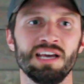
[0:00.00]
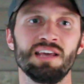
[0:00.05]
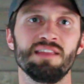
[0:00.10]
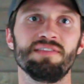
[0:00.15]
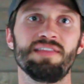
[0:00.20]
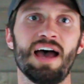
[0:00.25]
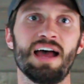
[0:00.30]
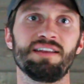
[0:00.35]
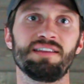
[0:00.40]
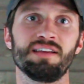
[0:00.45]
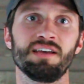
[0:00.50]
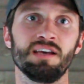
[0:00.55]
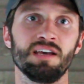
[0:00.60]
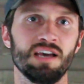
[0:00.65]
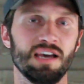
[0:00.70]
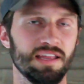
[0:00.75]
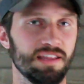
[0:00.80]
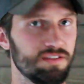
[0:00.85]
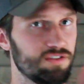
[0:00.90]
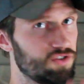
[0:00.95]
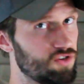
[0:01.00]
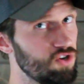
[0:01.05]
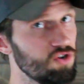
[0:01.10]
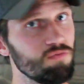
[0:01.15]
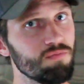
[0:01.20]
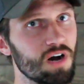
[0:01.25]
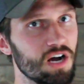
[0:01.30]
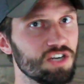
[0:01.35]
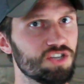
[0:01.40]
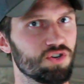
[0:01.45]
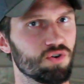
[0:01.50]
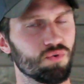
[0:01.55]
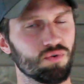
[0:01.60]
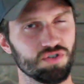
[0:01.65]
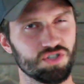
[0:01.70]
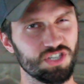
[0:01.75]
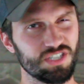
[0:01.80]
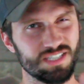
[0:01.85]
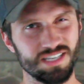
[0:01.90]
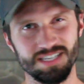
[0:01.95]
that too much or
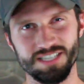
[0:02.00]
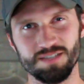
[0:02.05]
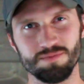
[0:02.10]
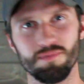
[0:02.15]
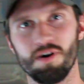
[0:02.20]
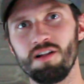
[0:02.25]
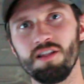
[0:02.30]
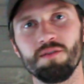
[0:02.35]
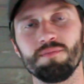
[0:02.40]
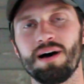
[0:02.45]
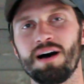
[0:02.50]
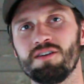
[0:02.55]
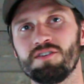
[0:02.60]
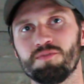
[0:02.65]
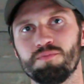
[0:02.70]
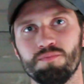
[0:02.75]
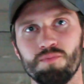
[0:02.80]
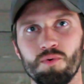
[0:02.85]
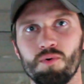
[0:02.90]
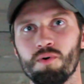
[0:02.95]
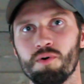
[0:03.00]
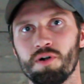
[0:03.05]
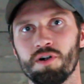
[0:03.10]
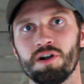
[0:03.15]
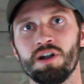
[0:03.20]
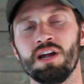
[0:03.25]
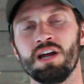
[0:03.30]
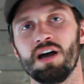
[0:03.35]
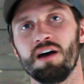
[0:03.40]
just a small amount more